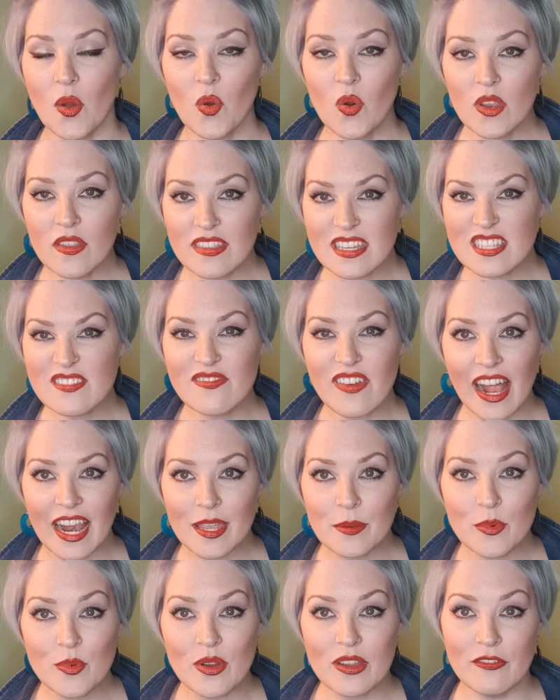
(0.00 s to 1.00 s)
all of this
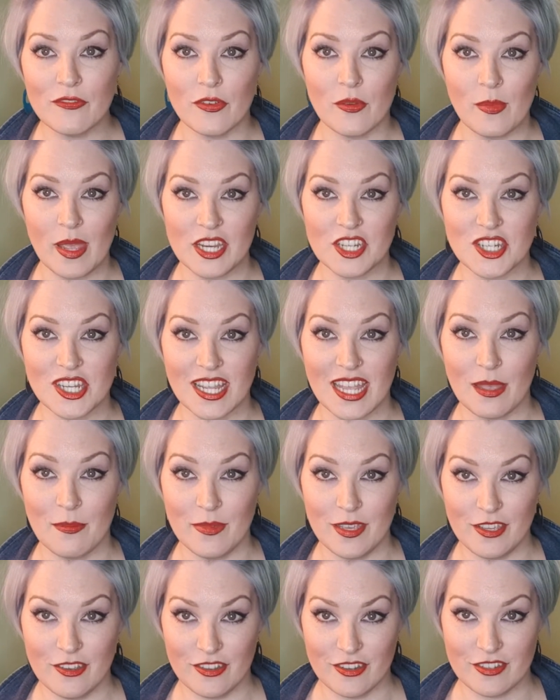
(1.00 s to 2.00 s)
valuable information can be
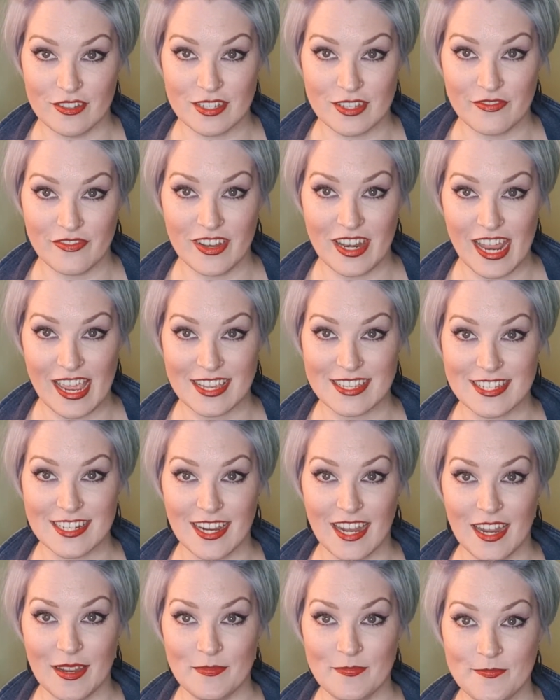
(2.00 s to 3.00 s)
used for next
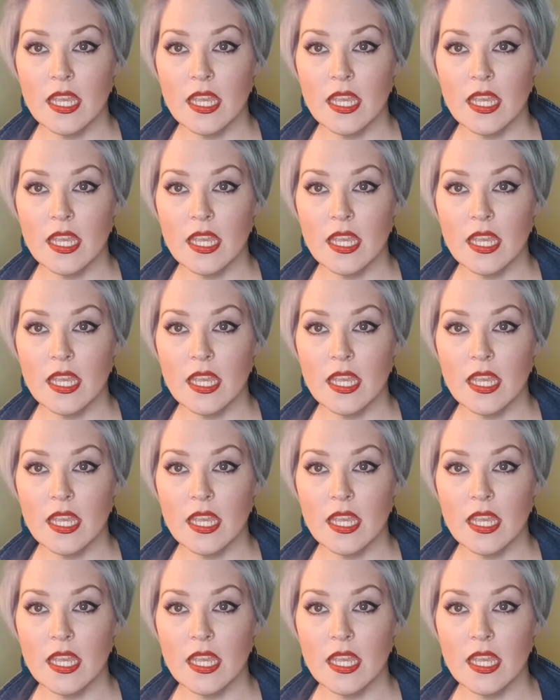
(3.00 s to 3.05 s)
time.